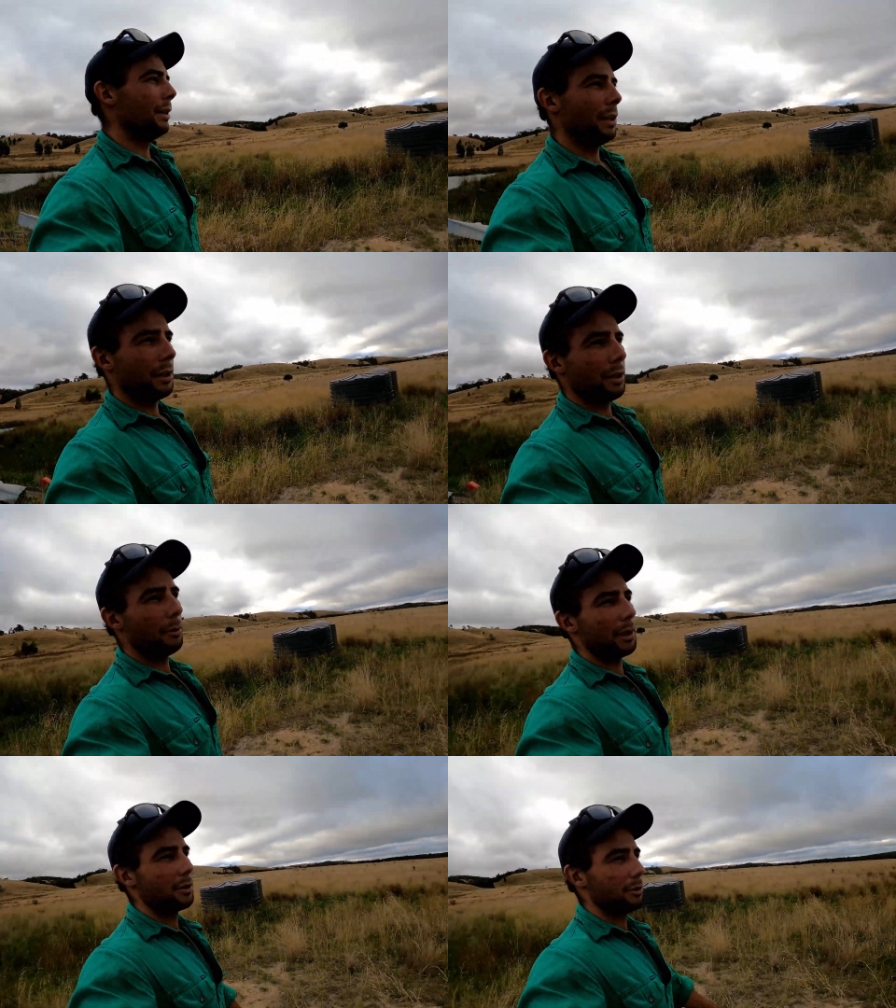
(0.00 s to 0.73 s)
you
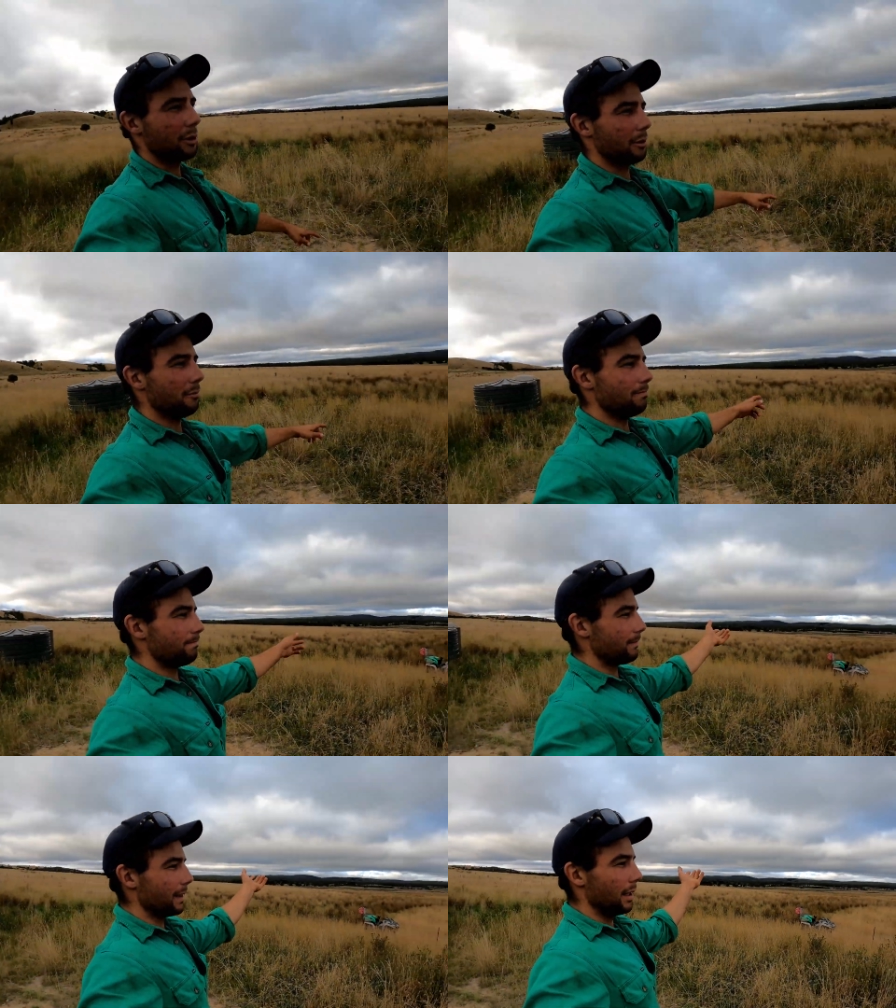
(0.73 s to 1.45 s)
know, we're sort of
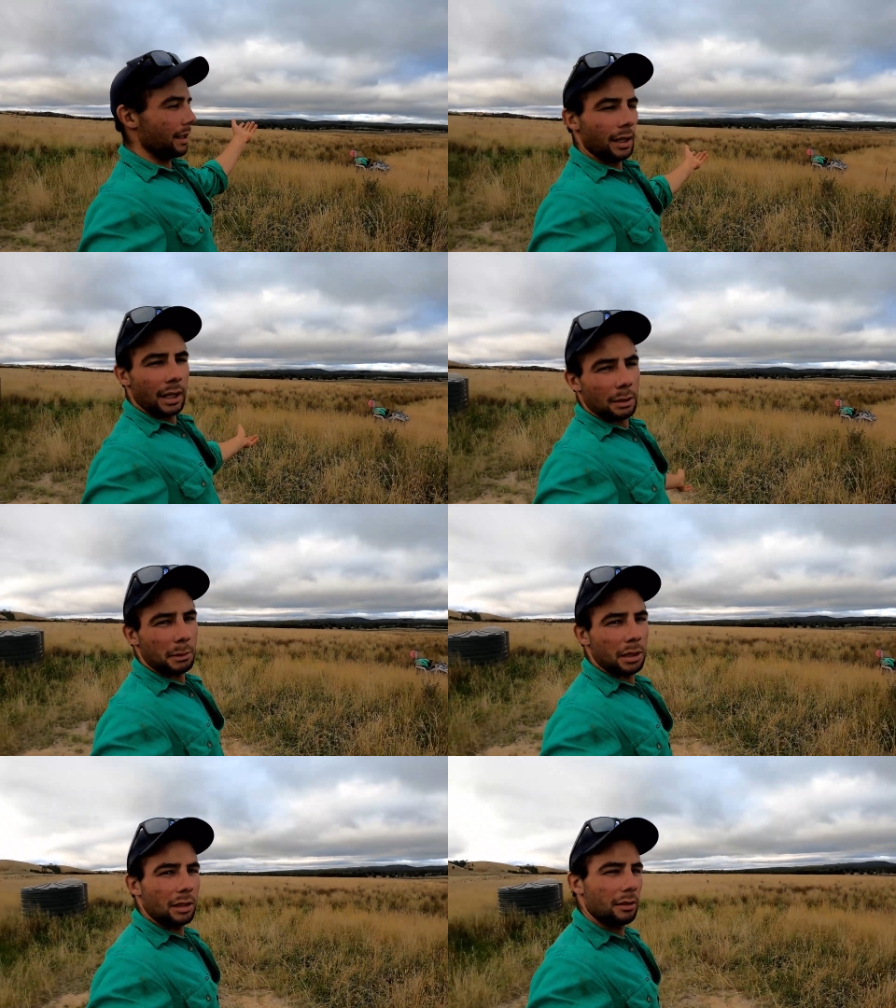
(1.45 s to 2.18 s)
in the
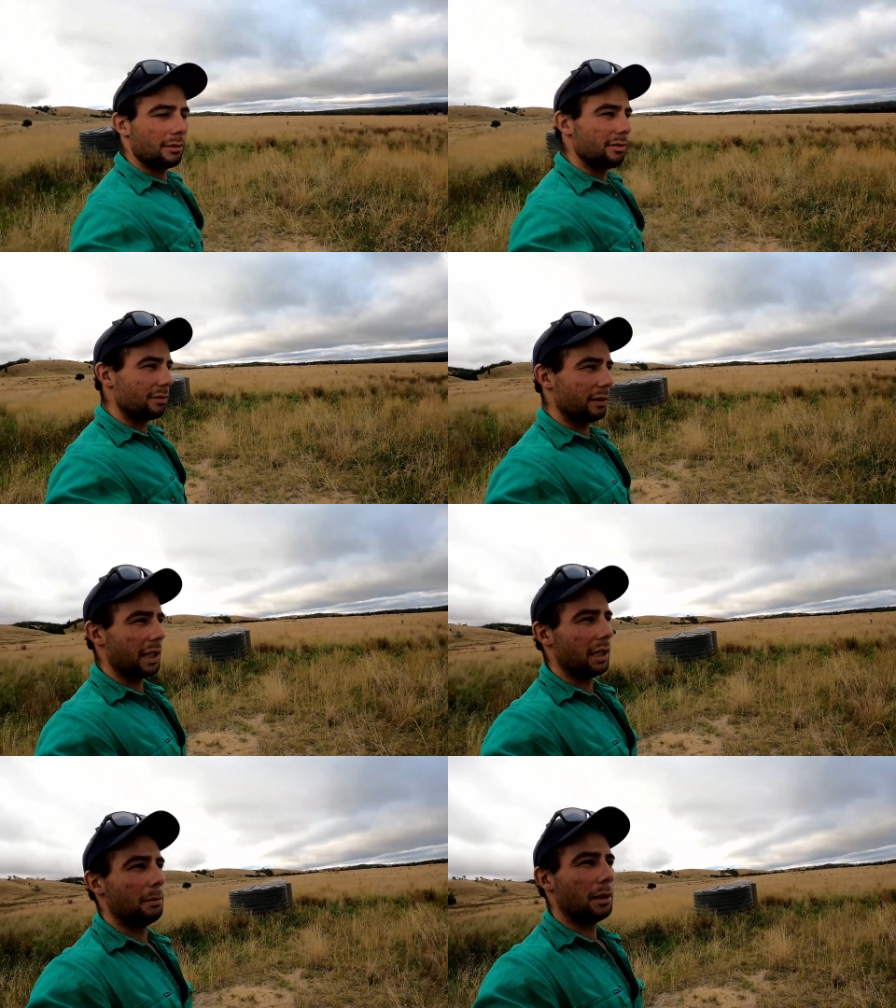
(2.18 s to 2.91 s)
middle
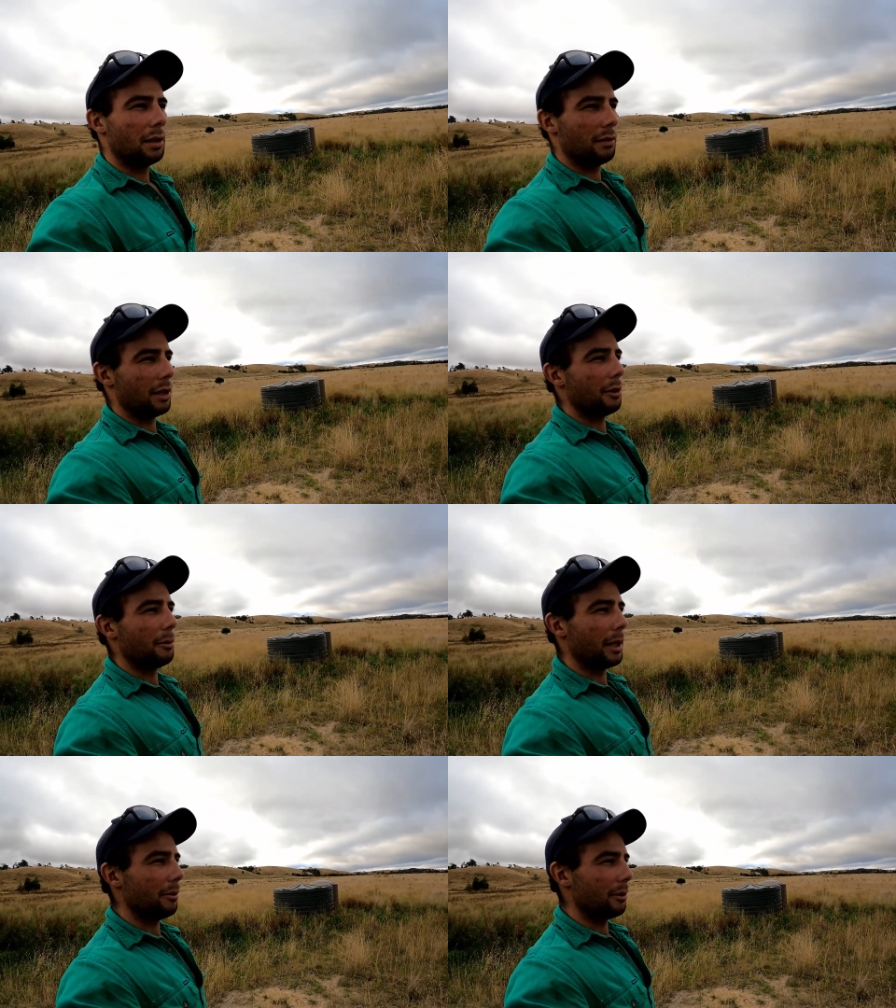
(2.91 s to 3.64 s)
of
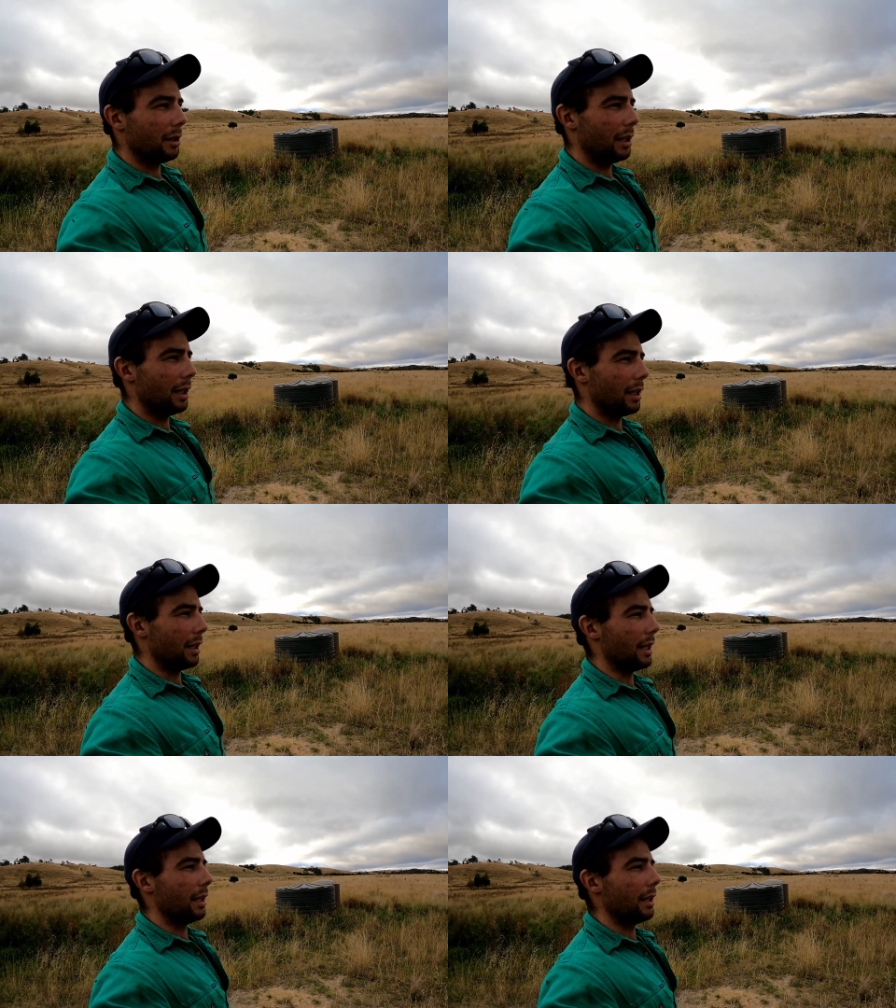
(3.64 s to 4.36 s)
nowhere really,
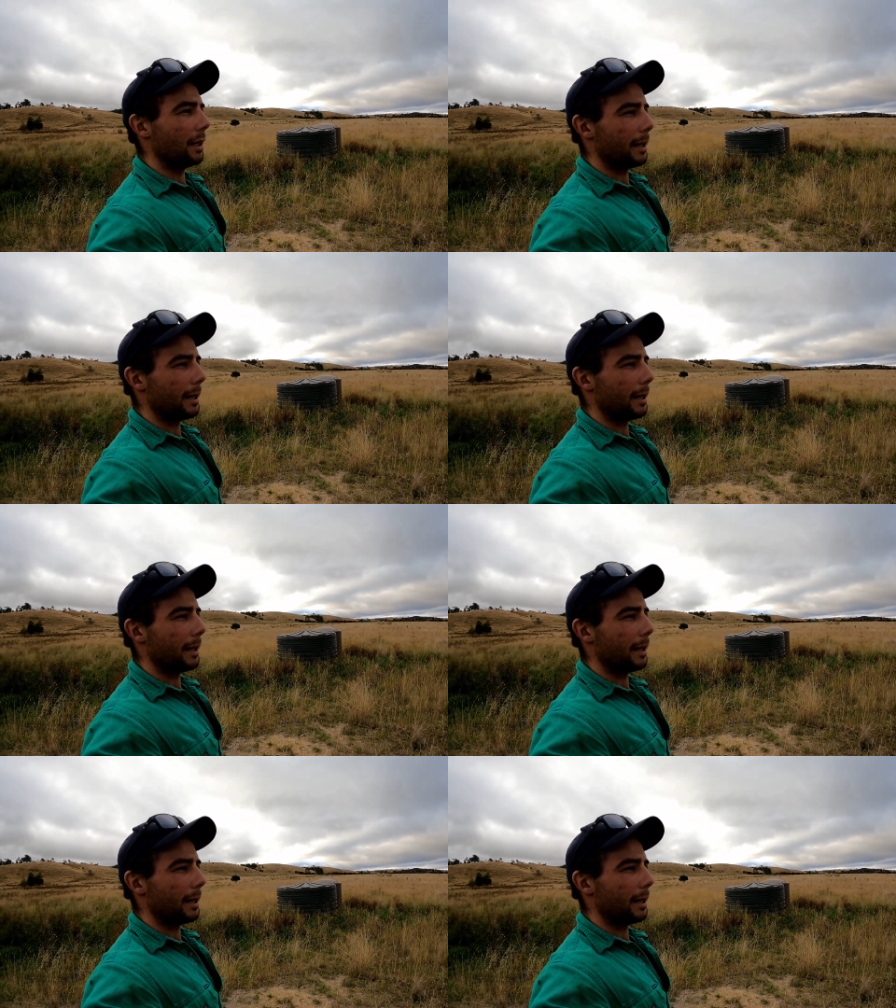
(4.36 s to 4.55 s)
and